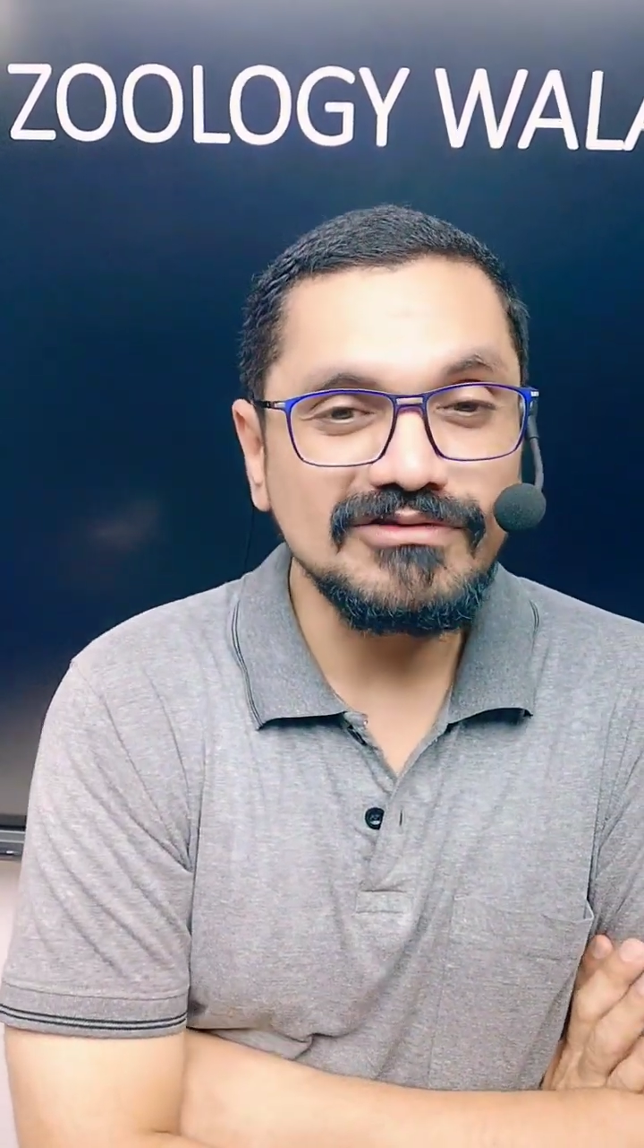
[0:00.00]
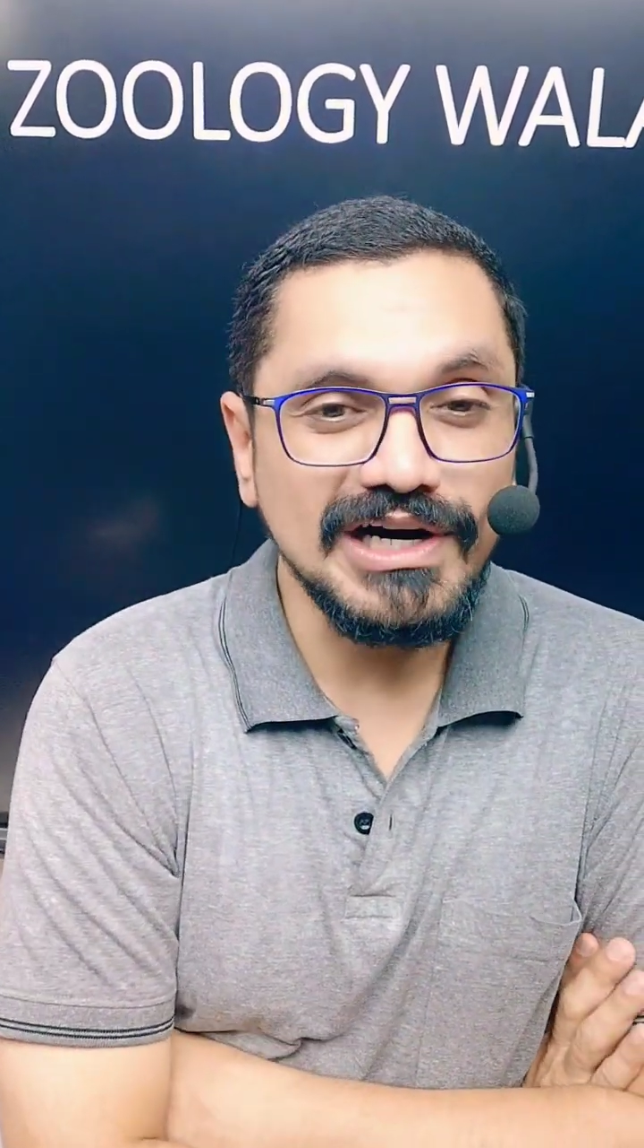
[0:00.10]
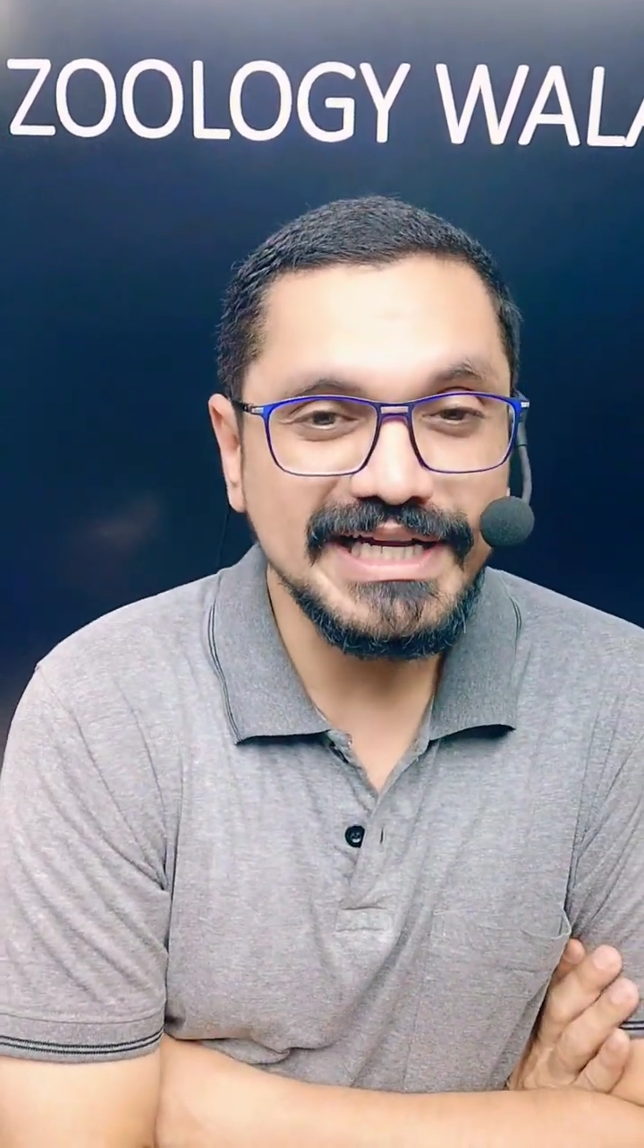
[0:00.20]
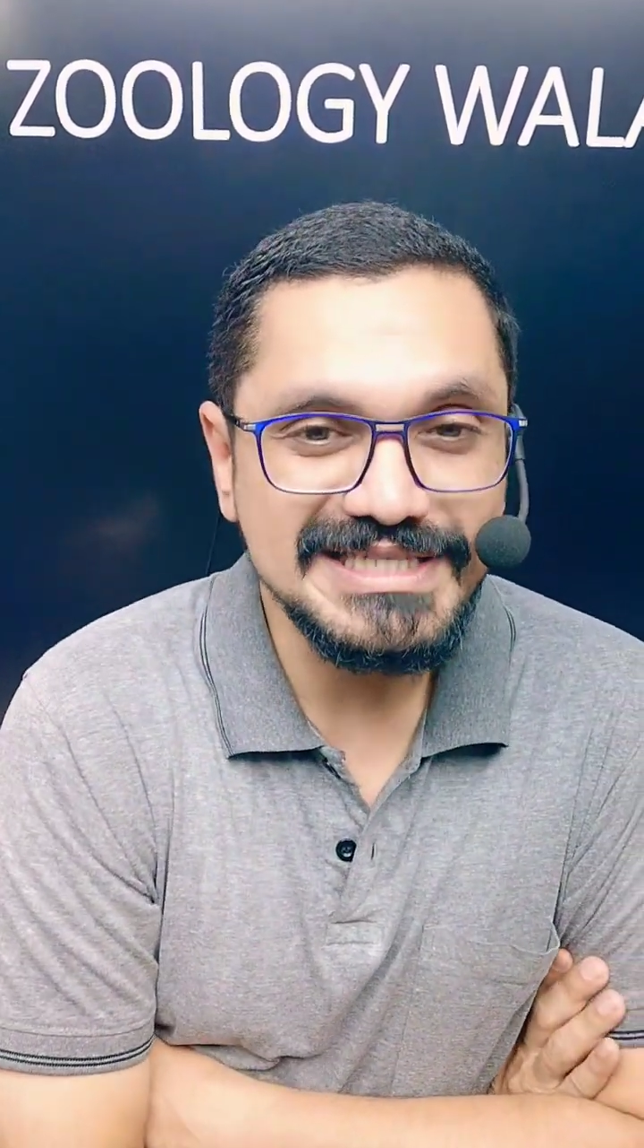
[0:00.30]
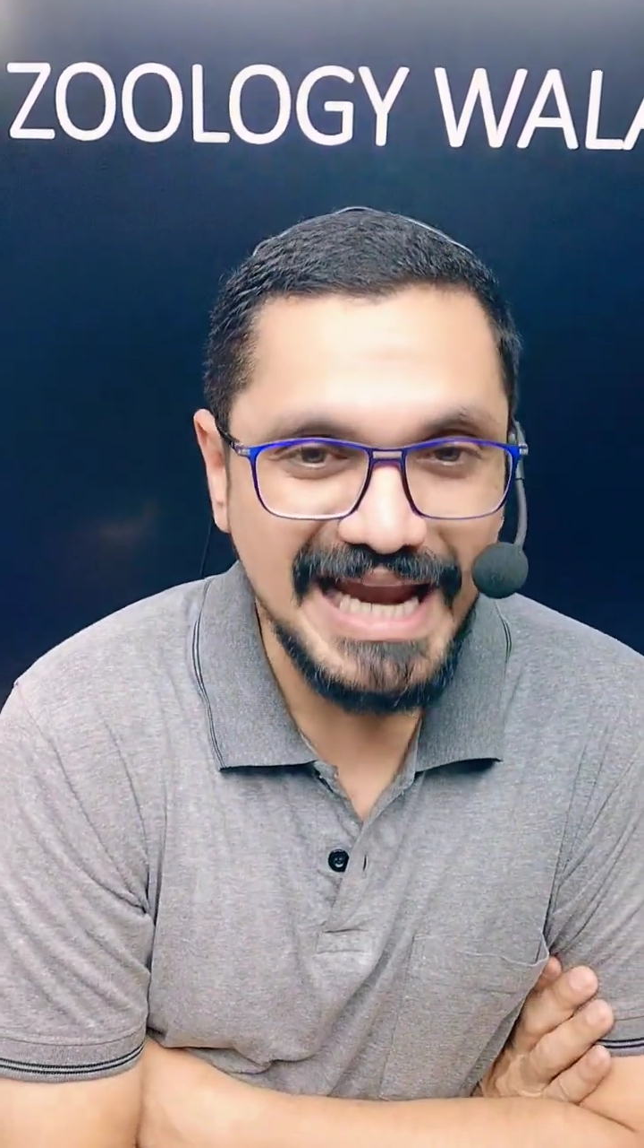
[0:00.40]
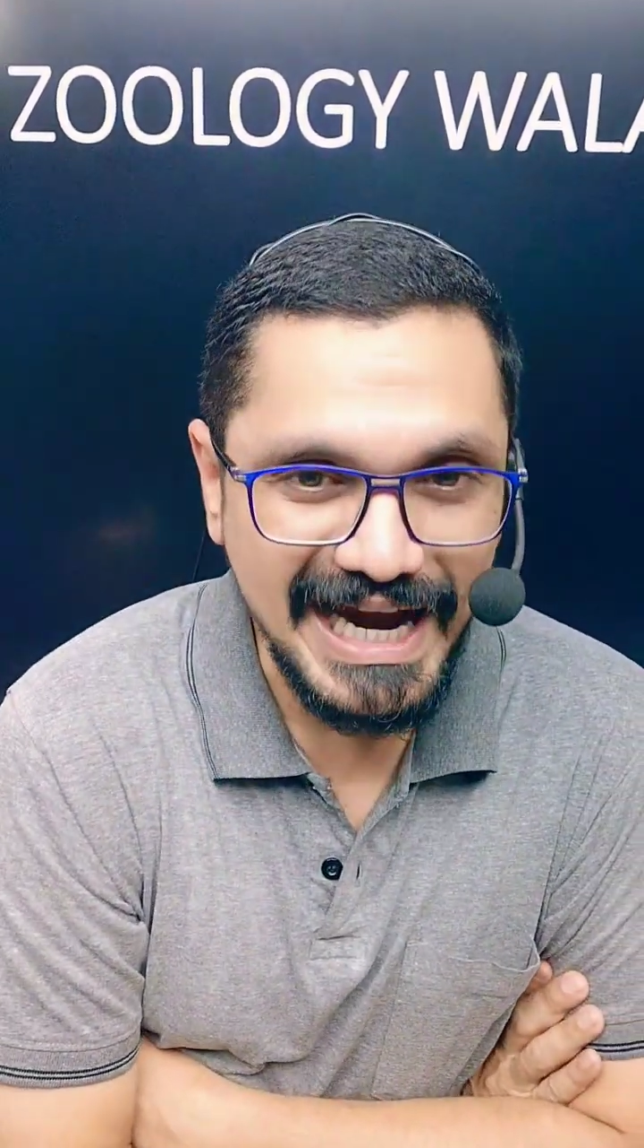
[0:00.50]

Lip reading: what is